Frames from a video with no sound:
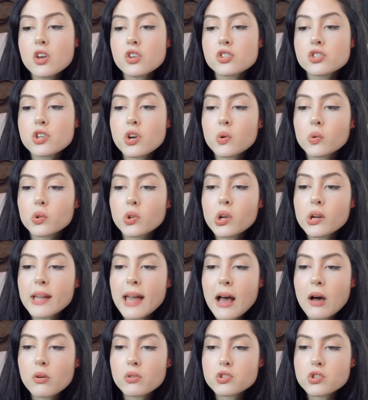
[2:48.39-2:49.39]
So look
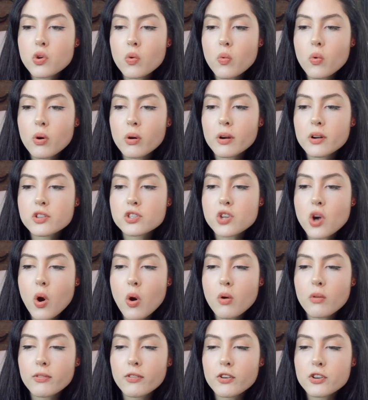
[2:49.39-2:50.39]
out towards
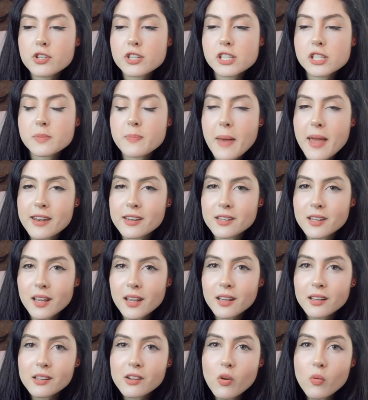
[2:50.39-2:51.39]

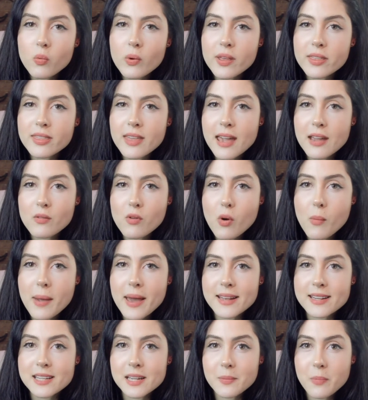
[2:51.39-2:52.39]
overspending with a
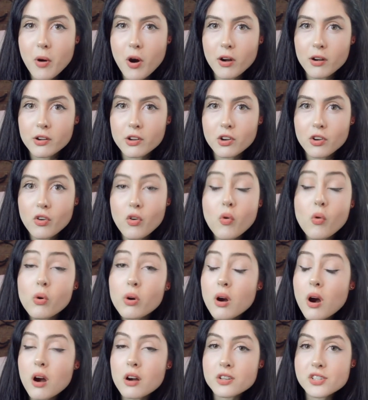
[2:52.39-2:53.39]
romantic partner
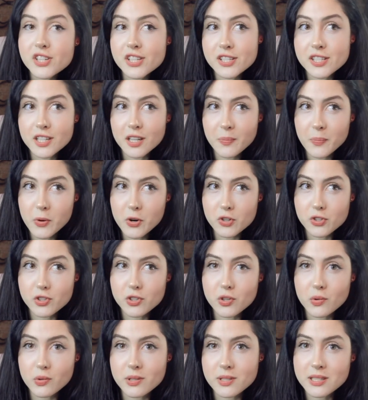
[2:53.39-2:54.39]
or artistic
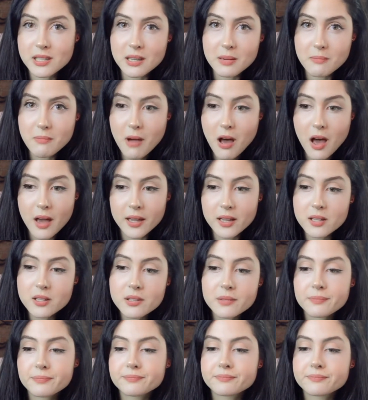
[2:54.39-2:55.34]
pursuits in mind.